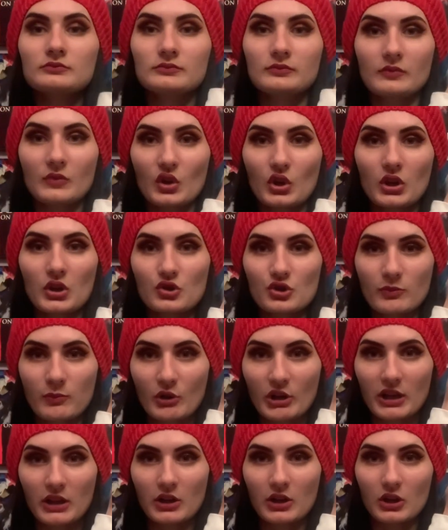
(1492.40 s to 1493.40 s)
huge
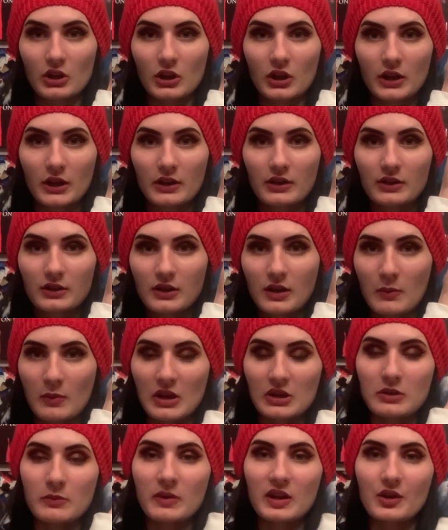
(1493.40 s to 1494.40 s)
spoiler alert
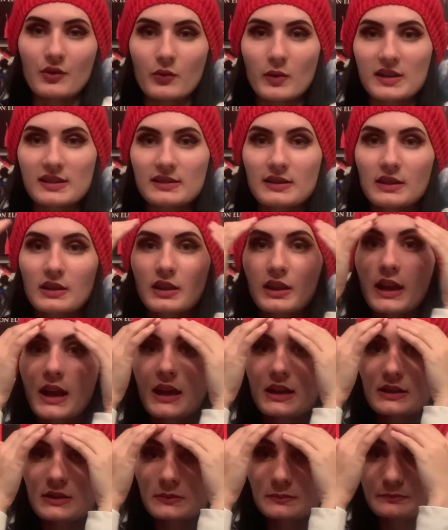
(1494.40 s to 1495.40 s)
about the big twist at the
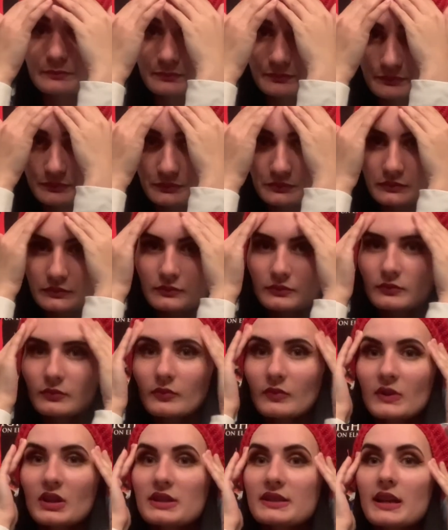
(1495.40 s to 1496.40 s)
end.
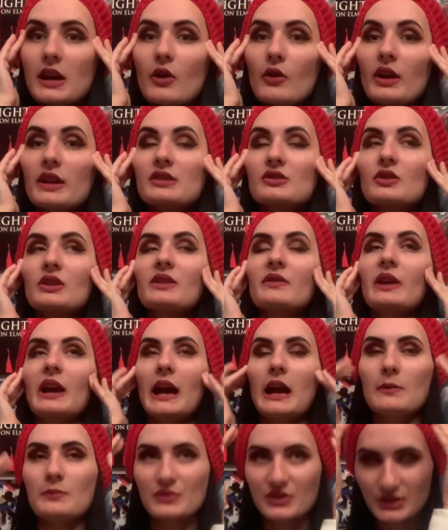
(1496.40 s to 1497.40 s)
So it sort of
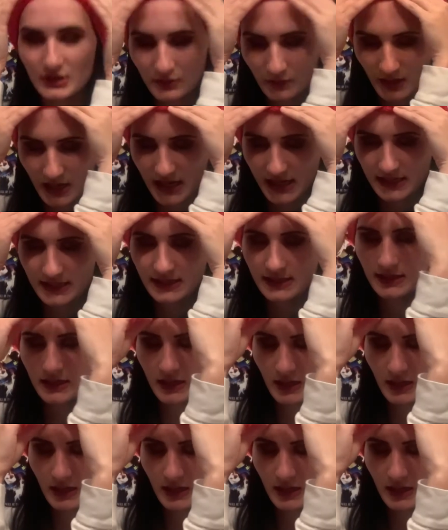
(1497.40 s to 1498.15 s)
comes to us